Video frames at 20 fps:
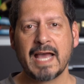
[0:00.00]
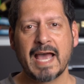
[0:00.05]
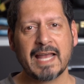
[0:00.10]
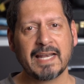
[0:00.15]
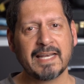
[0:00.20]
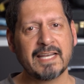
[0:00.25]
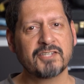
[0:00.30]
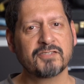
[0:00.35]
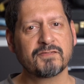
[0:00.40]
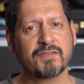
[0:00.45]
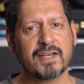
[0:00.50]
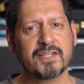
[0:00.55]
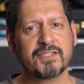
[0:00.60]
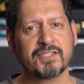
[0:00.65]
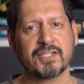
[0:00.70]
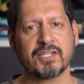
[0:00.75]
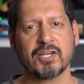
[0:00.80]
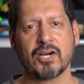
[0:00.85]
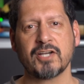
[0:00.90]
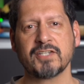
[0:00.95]
And let's face
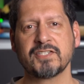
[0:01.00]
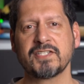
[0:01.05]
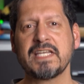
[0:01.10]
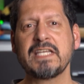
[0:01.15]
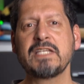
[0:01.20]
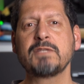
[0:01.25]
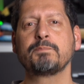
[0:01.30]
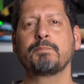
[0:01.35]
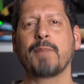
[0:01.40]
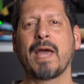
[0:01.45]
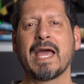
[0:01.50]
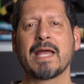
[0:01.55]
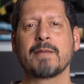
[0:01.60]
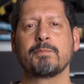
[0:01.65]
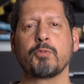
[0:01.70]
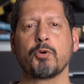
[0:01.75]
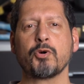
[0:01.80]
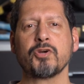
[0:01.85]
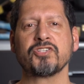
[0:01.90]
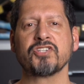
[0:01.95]
it guys, these bad
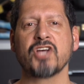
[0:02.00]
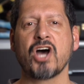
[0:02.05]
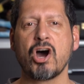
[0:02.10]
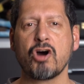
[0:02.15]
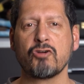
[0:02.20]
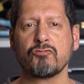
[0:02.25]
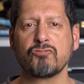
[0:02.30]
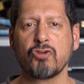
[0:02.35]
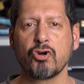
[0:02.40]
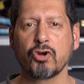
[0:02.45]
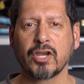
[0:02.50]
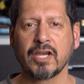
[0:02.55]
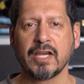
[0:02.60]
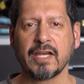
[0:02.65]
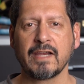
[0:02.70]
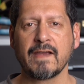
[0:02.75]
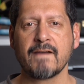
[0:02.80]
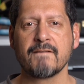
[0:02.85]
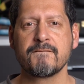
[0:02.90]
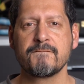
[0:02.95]
boys are
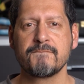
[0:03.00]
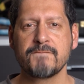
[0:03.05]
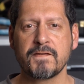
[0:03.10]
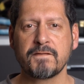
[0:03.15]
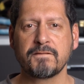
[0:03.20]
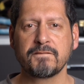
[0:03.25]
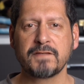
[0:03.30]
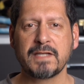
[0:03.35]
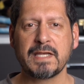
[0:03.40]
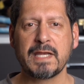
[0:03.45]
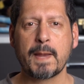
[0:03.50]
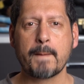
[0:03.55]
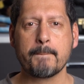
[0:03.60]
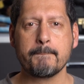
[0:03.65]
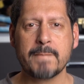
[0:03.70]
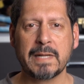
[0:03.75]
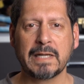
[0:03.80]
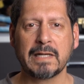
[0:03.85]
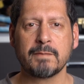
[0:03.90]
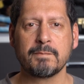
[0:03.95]
rocking fifty
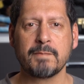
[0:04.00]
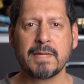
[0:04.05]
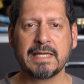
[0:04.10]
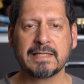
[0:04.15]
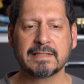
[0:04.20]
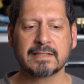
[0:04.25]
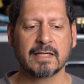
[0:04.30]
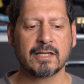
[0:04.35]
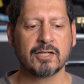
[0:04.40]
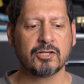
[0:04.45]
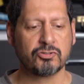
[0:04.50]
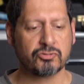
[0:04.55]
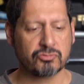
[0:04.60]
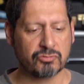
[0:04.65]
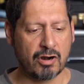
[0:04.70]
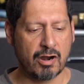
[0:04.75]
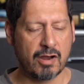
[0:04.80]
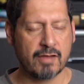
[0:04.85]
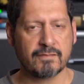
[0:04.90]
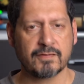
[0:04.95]
millimeter
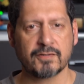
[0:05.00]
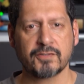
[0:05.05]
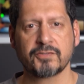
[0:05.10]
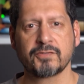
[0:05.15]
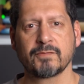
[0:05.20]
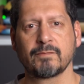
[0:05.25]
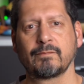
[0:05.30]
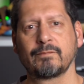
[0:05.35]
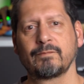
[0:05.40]
drivers.